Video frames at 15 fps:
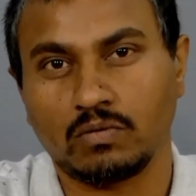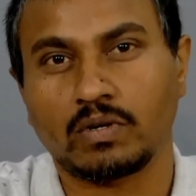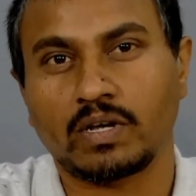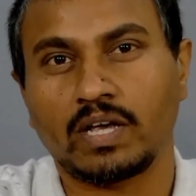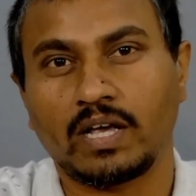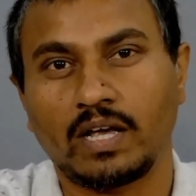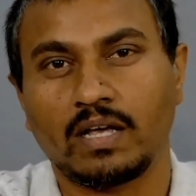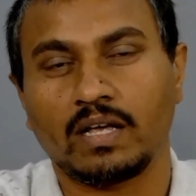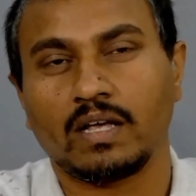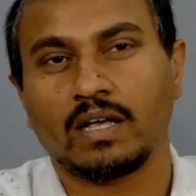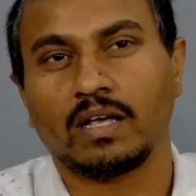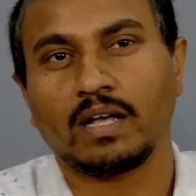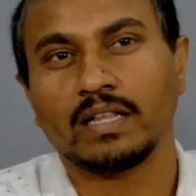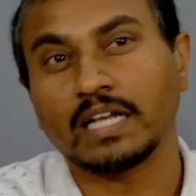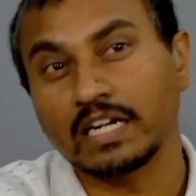Okay,
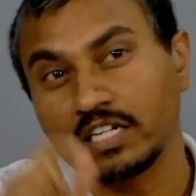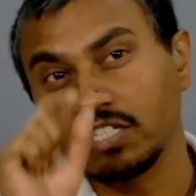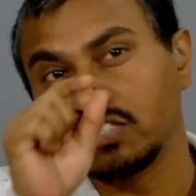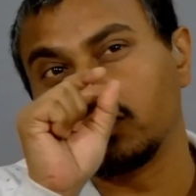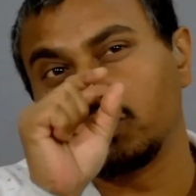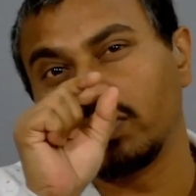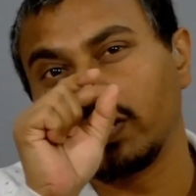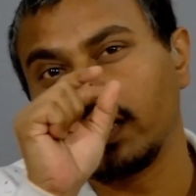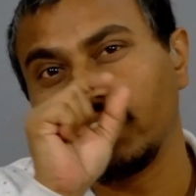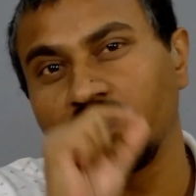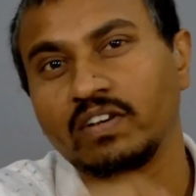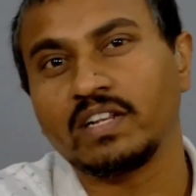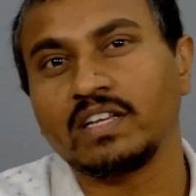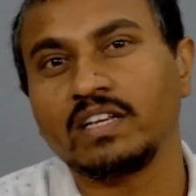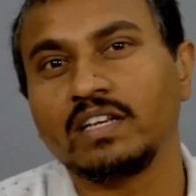that is
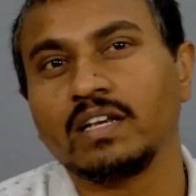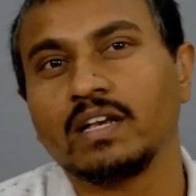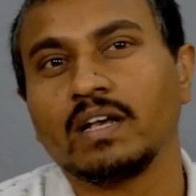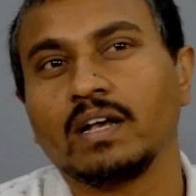very